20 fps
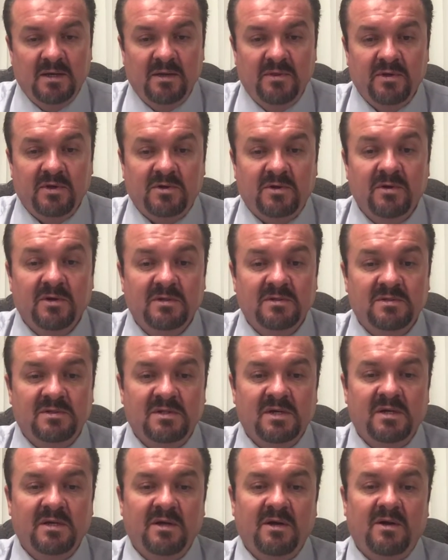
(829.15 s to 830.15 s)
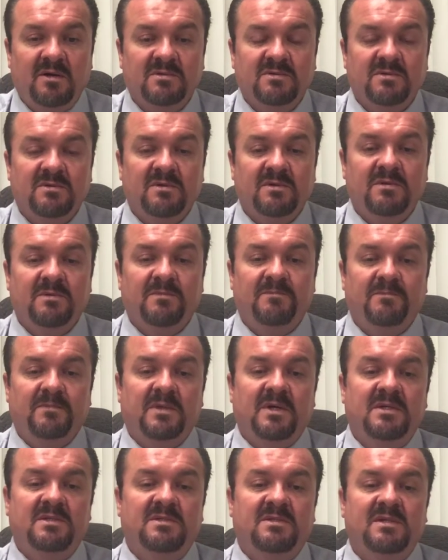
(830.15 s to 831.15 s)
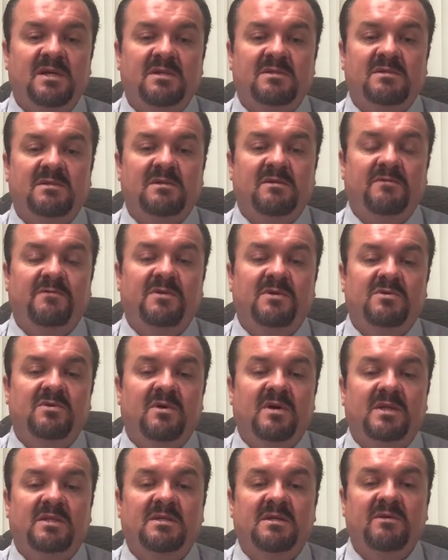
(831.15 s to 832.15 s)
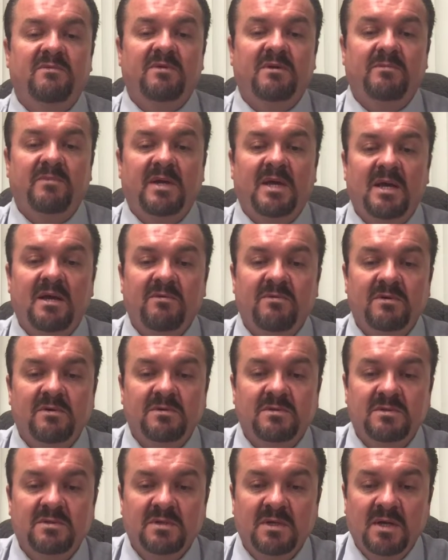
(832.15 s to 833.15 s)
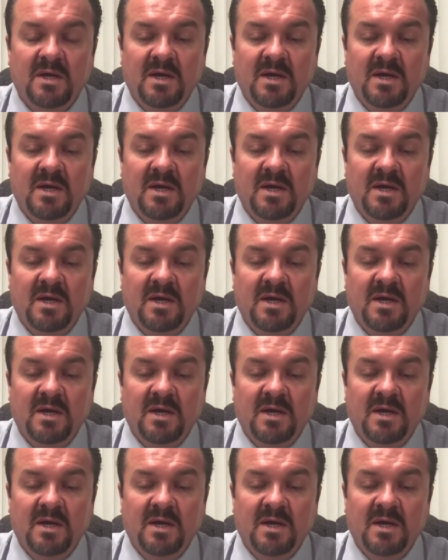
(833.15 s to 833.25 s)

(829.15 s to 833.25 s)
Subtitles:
The current study also assessed the physical activity behaviors